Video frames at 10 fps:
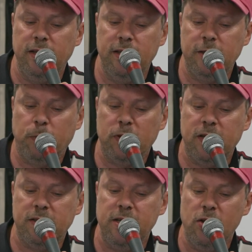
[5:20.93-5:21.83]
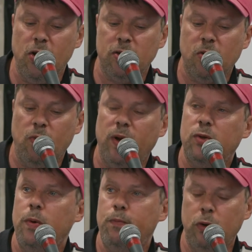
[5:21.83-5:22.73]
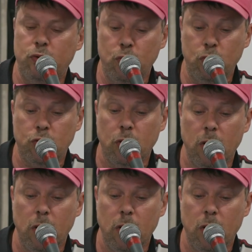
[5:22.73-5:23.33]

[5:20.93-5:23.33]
dispossessing us of what we produce.